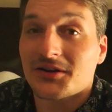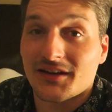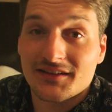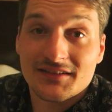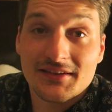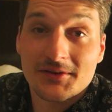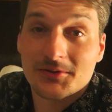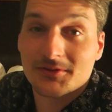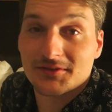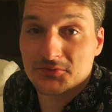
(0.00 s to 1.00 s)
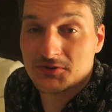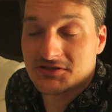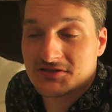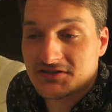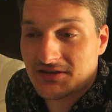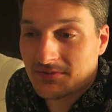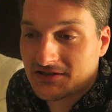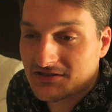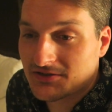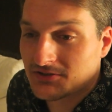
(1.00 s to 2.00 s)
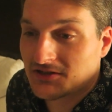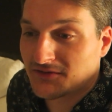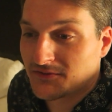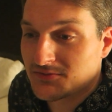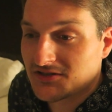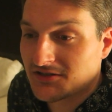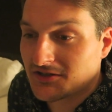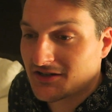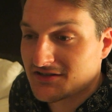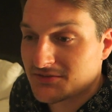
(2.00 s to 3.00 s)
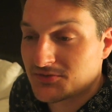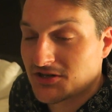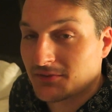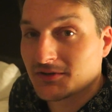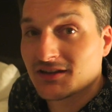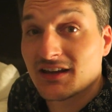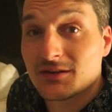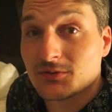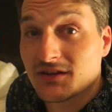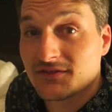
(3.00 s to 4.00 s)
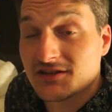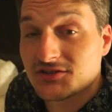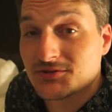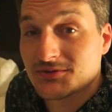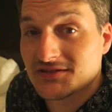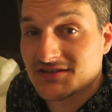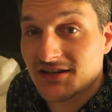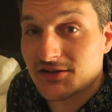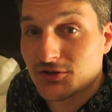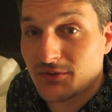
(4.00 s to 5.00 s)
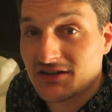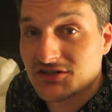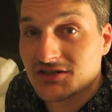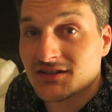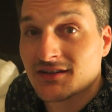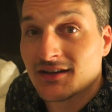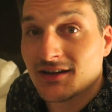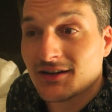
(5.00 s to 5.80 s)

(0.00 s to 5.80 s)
Okay, so we just got back to the hotel from dinner and some shopping, and we have to issue a slight correction.